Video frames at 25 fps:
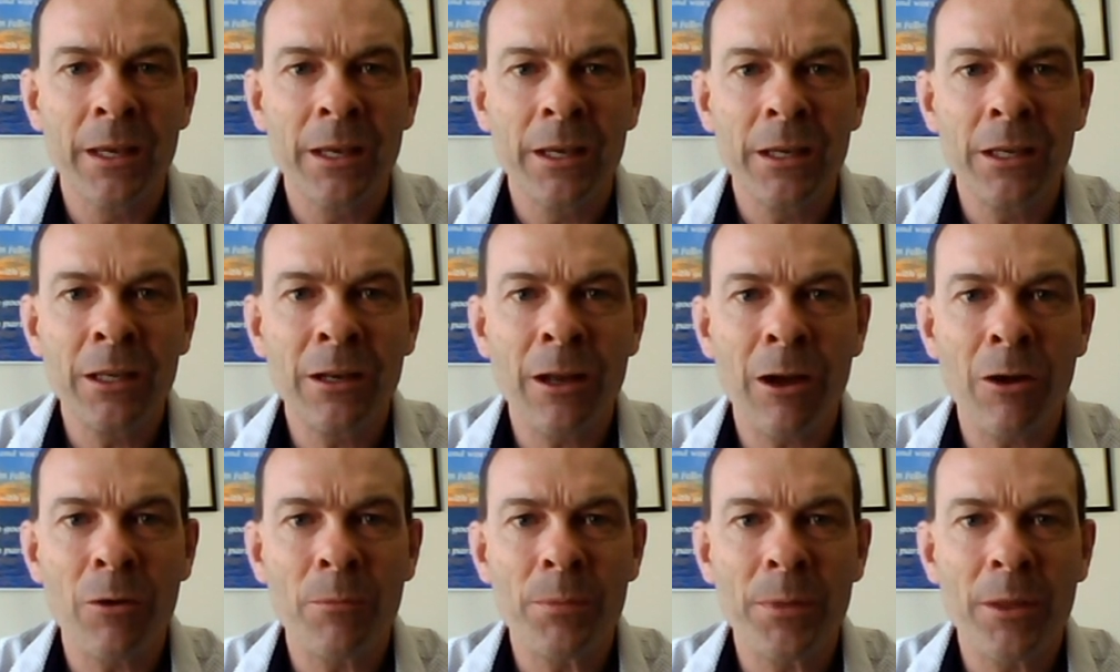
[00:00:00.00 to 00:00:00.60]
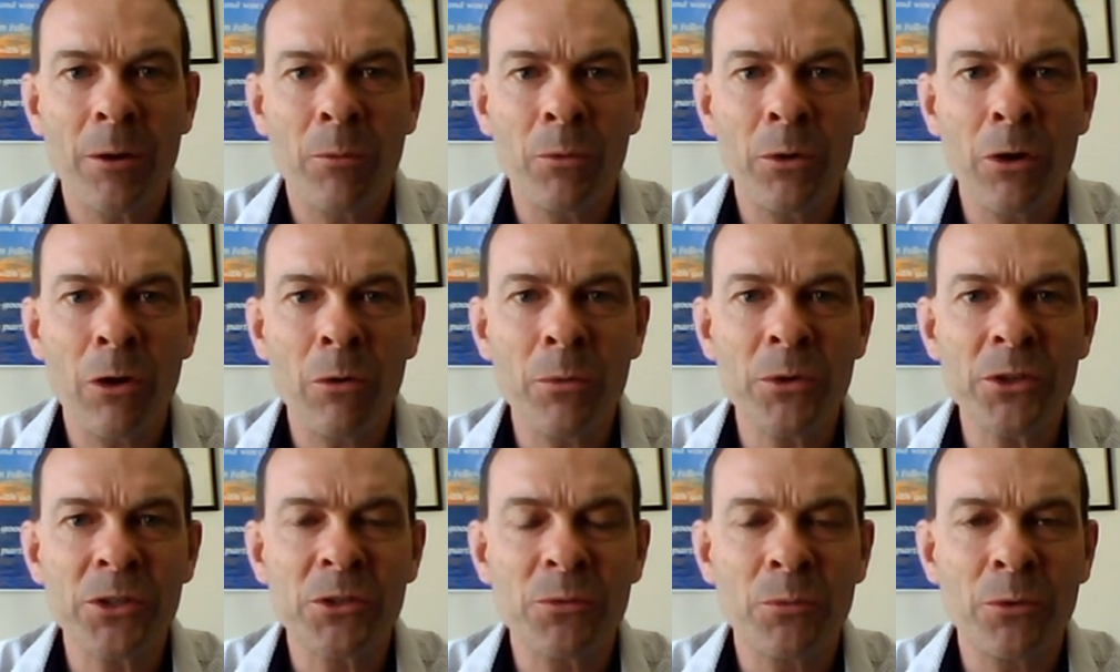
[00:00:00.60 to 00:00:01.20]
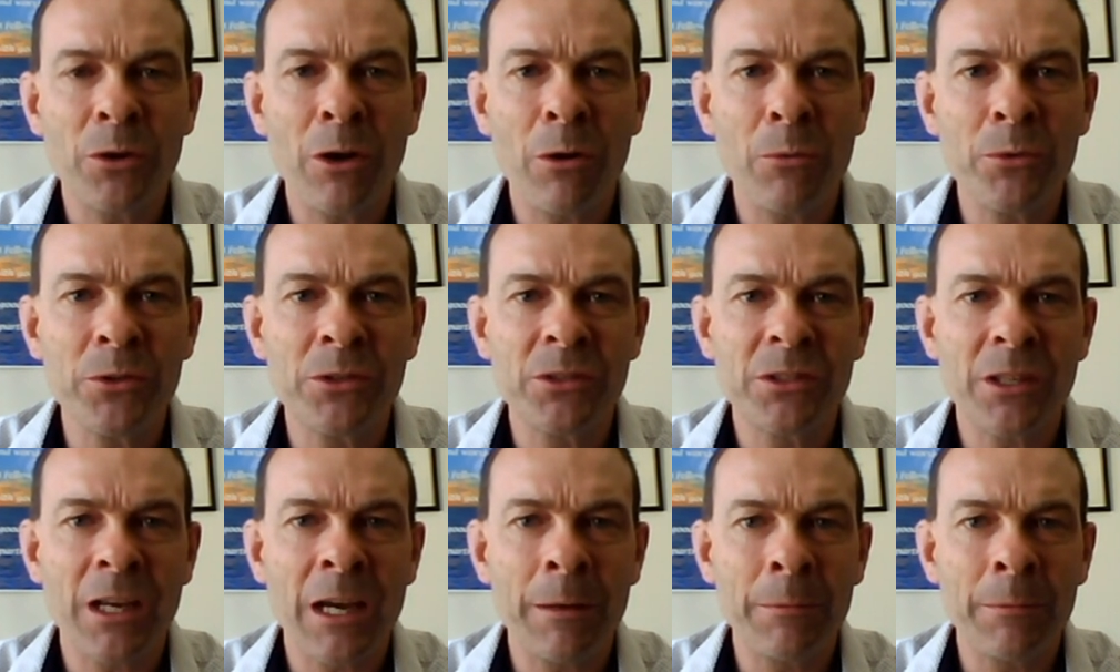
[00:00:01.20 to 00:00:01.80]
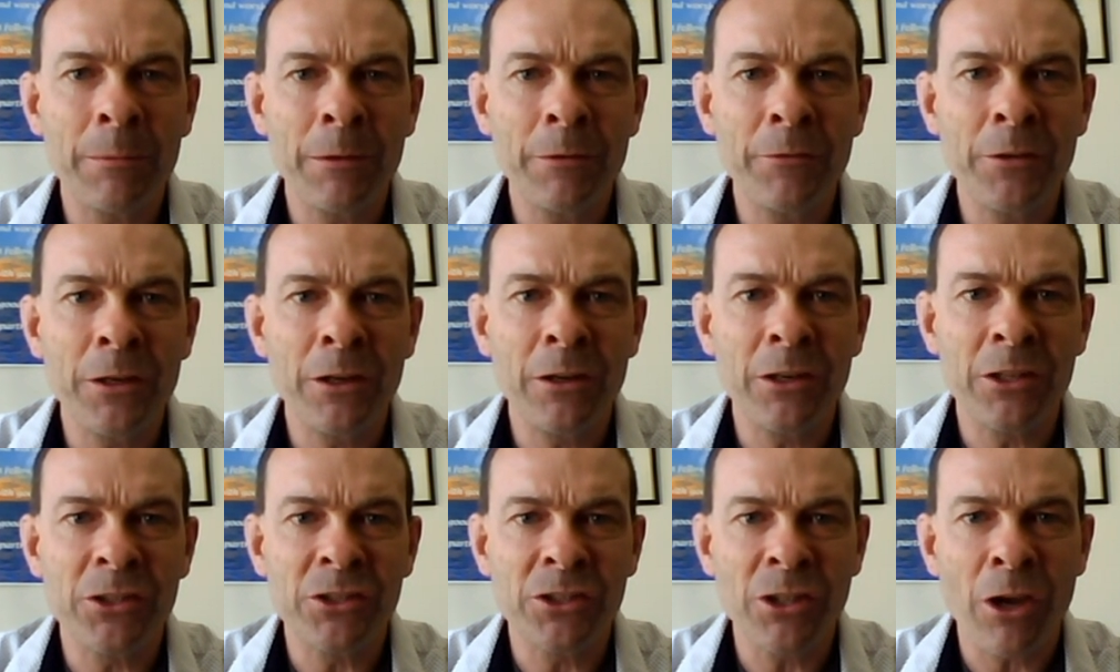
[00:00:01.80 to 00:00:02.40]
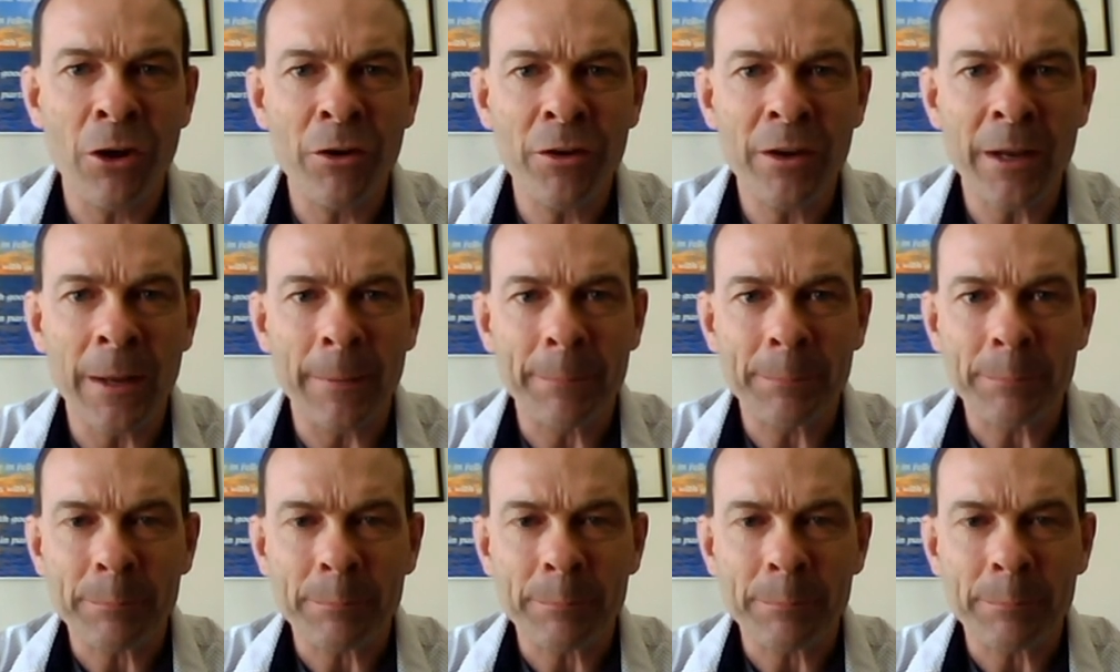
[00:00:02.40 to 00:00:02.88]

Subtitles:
You know, when I was living in Estonia,